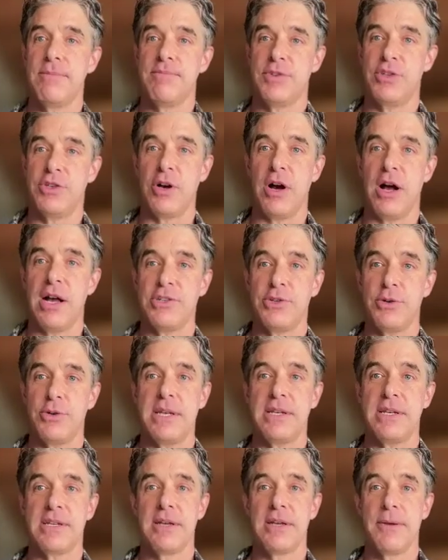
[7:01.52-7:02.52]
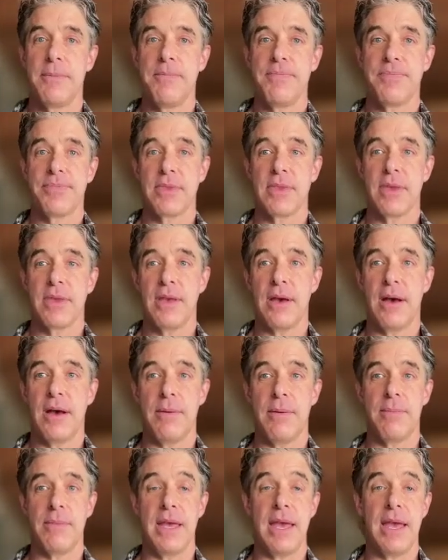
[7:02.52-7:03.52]
jaw joint,
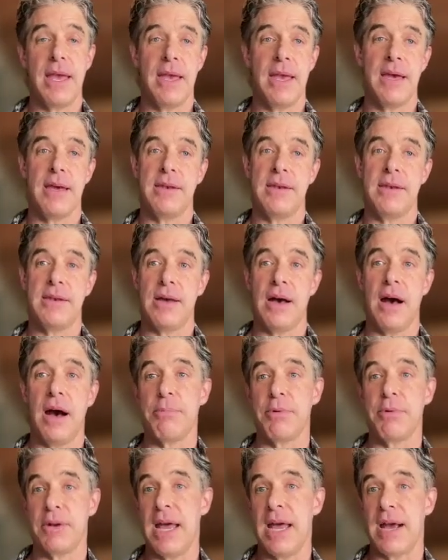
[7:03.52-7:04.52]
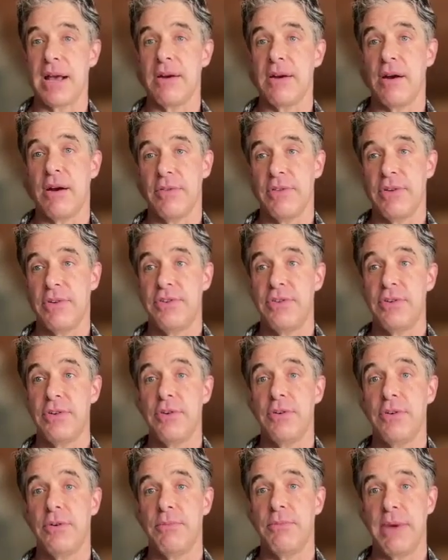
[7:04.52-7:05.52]
and upper neck are the
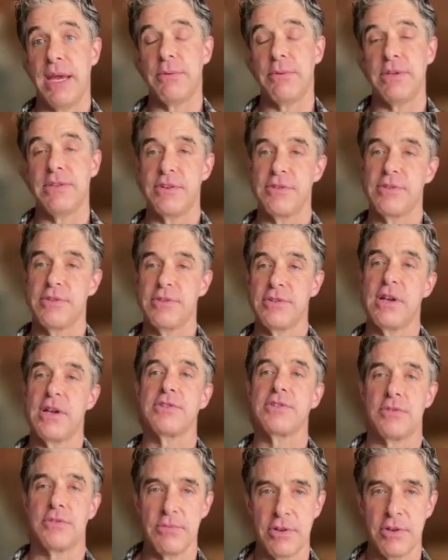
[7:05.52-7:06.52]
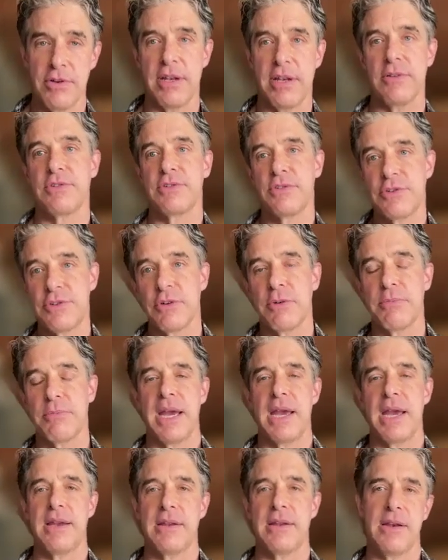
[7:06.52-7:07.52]
two main ones. There's also cranial sutural
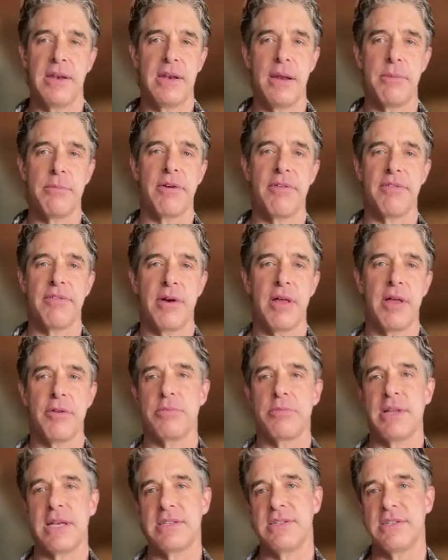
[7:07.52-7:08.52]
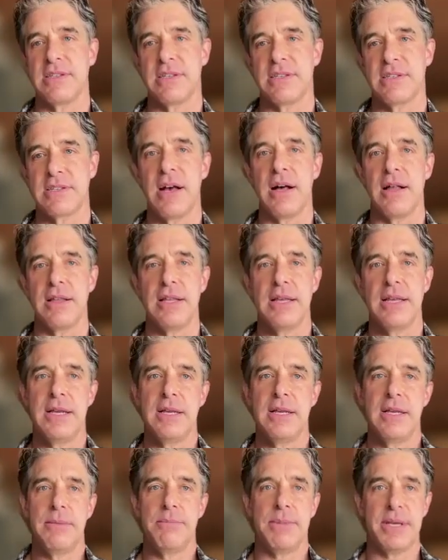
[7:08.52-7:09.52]
pain and a number of other places in the skull.
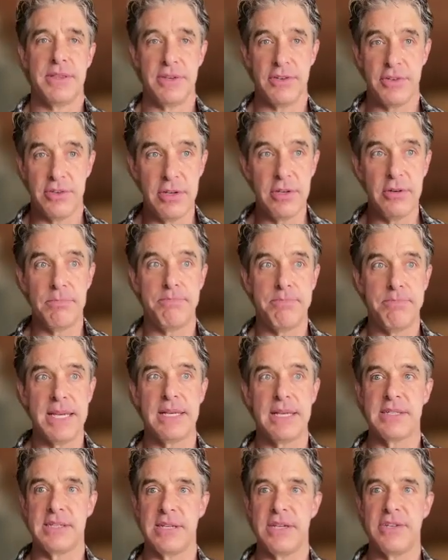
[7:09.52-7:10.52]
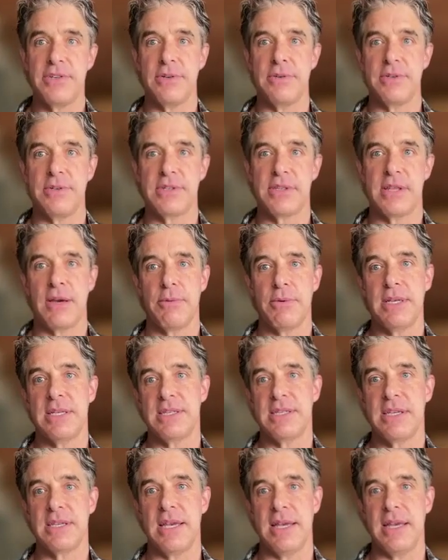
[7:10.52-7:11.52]
But the two biggest issues that we
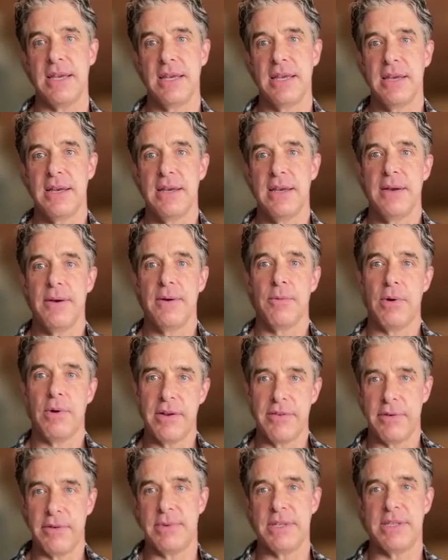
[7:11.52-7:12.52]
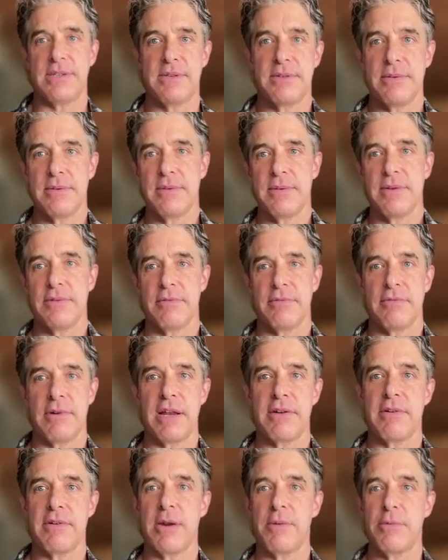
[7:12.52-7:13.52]
see, one of them is
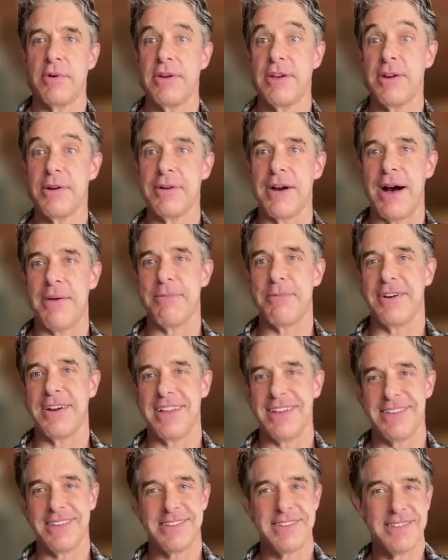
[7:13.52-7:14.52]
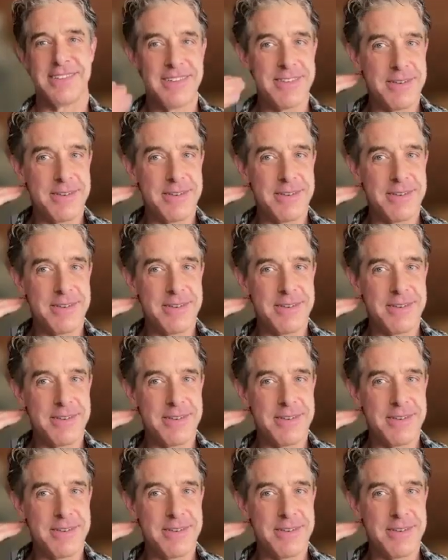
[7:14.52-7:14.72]
right around where you're operating, is